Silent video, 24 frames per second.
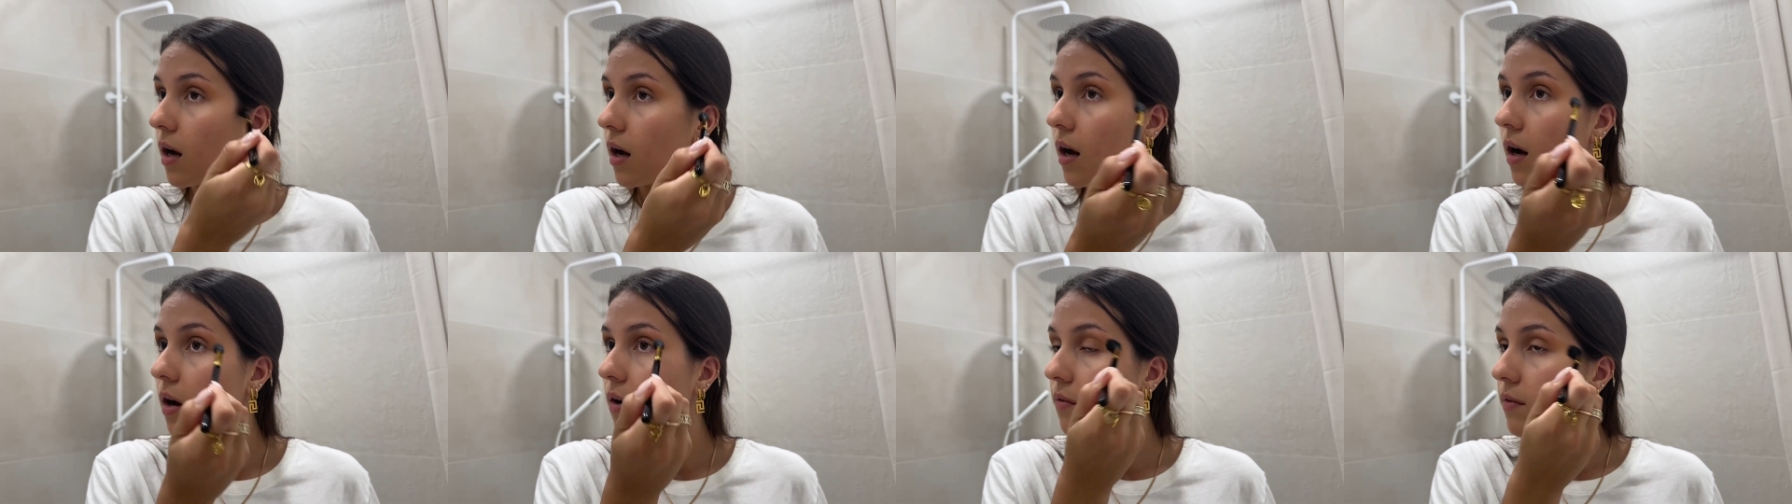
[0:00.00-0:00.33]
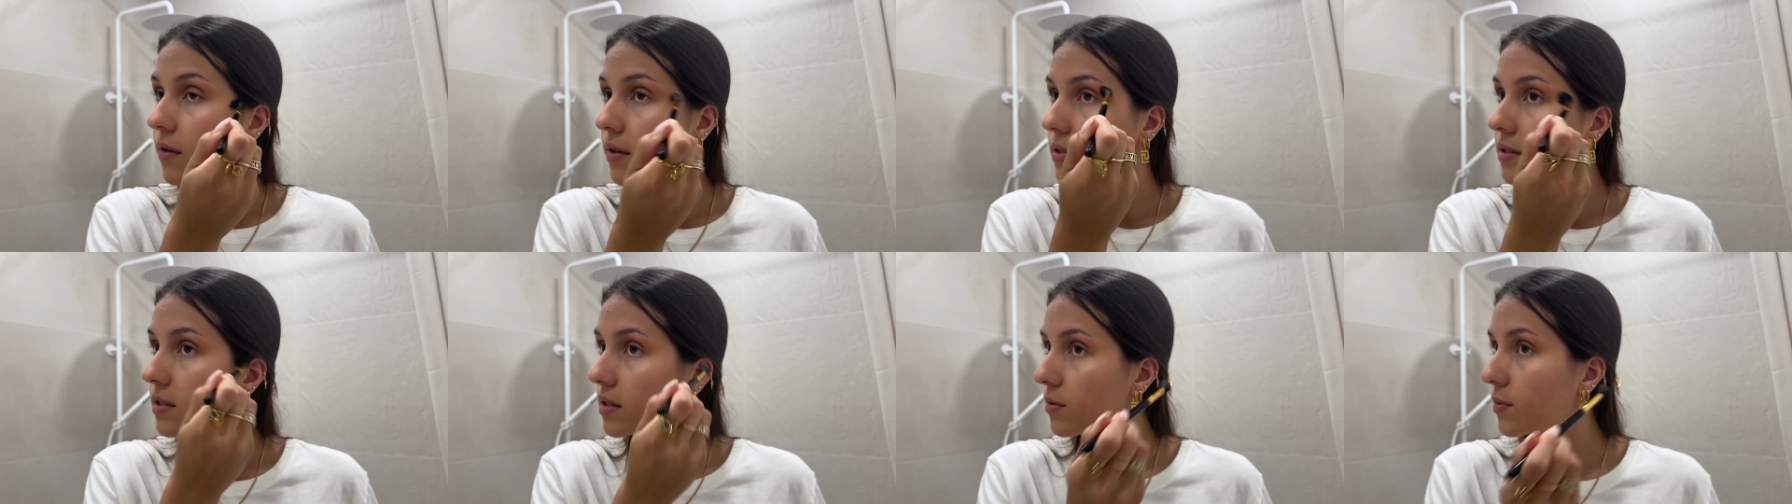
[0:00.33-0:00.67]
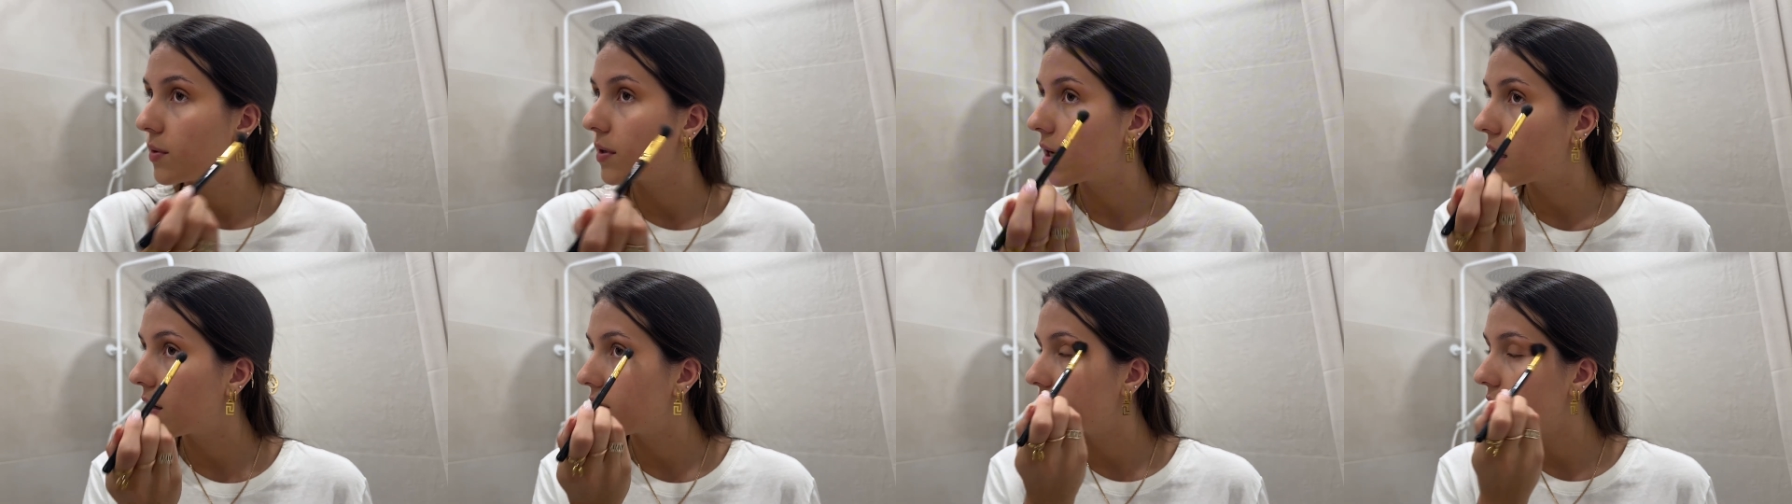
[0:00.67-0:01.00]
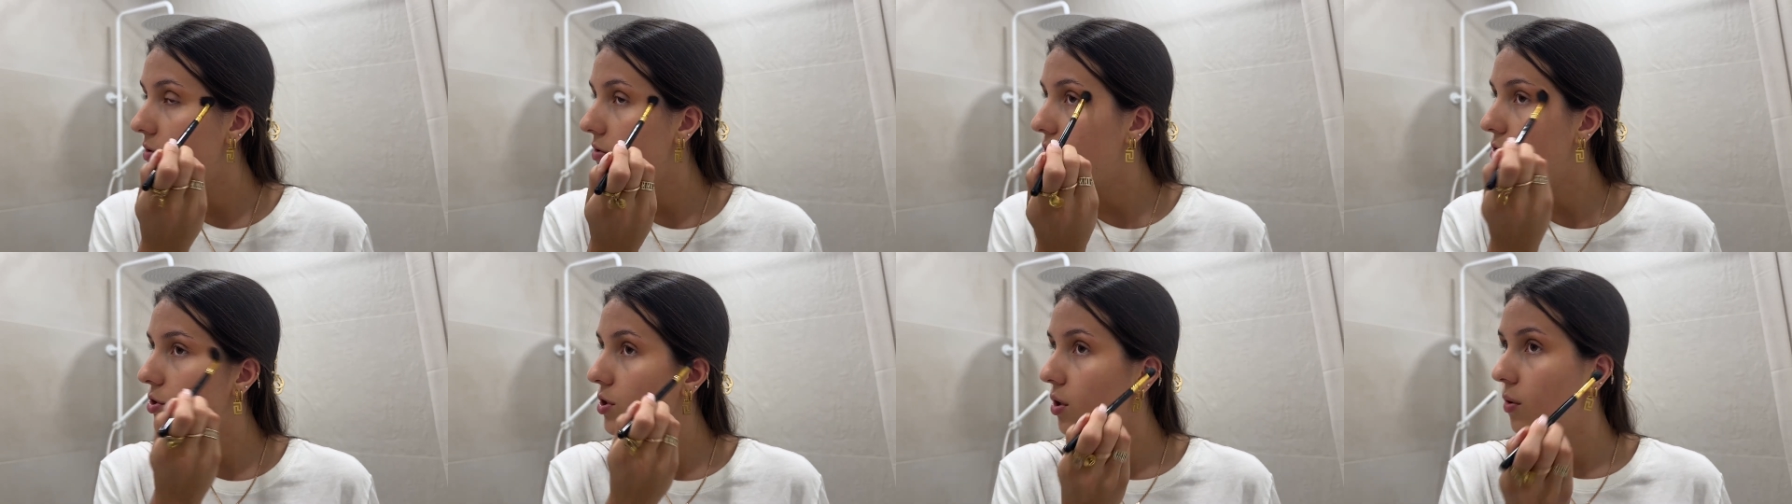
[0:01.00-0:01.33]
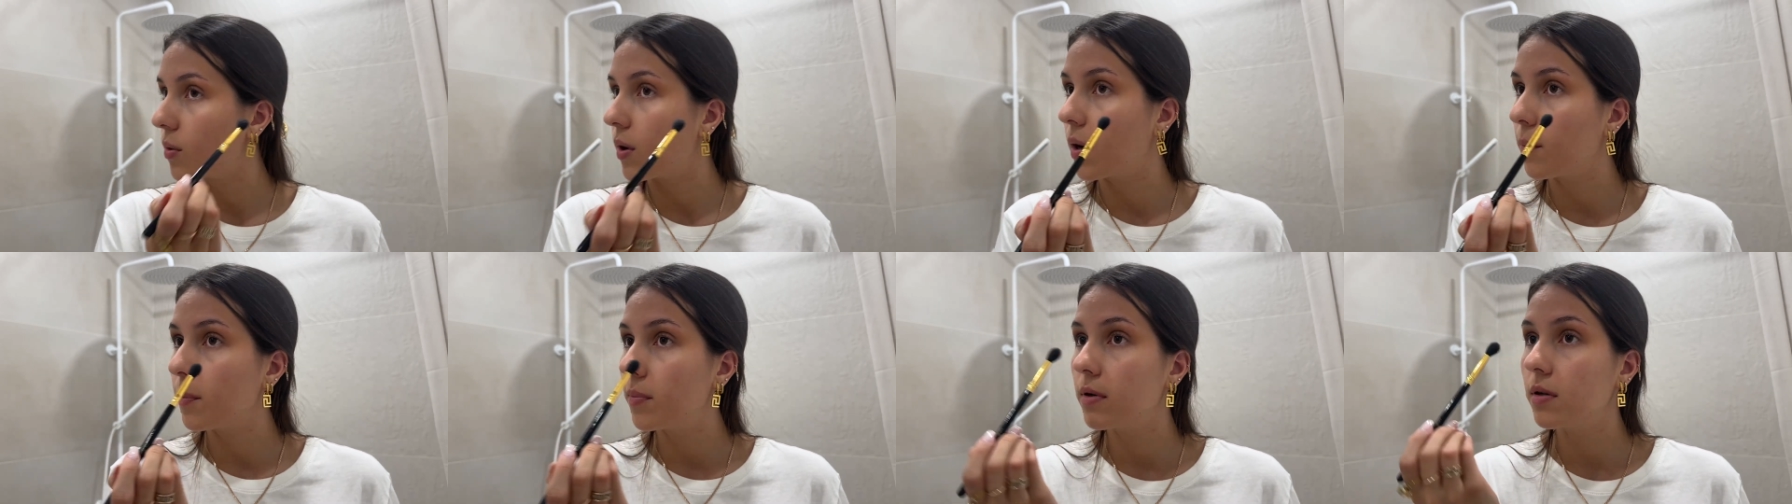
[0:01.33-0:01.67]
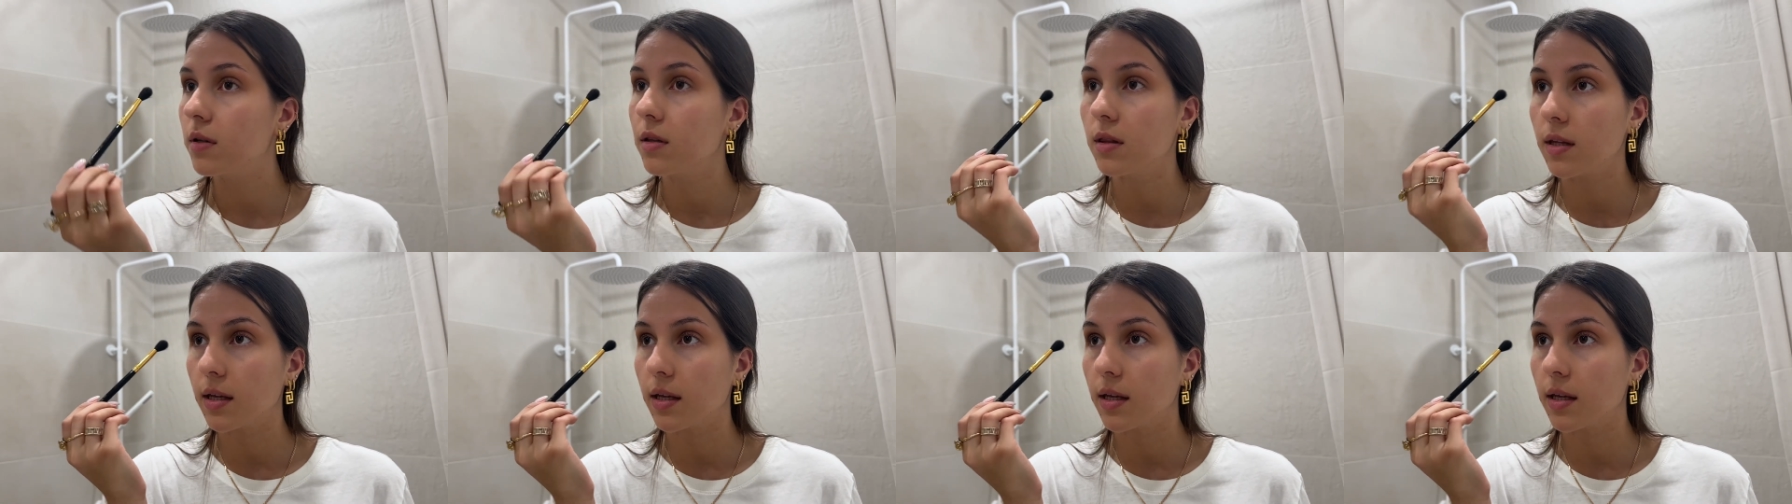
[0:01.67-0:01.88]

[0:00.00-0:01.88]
obviously we have to show up